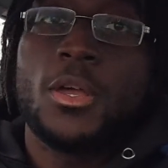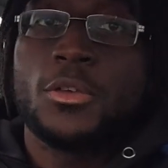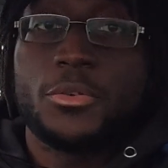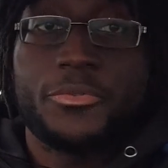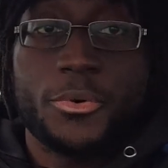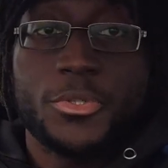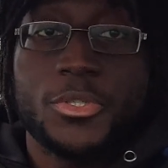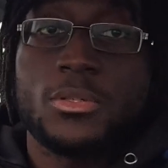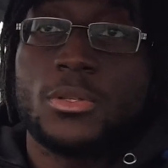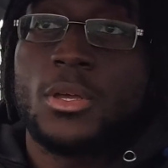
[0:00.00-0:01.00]
good
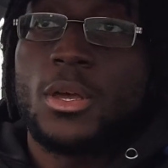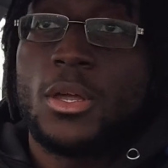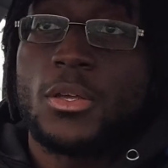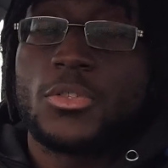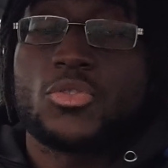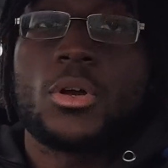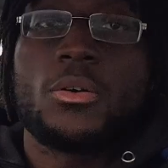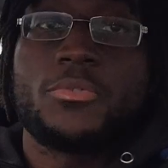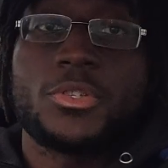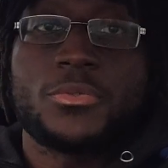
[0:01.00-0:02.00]
fortune, and a
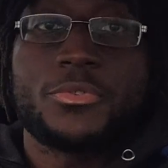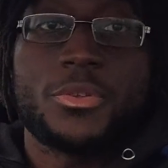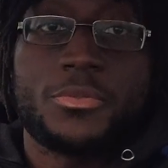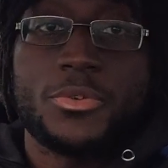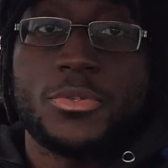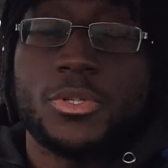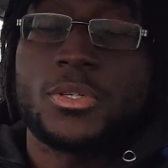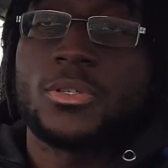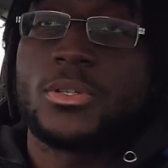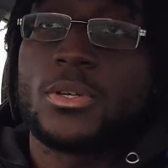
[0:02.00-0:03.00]
strong vision for the future.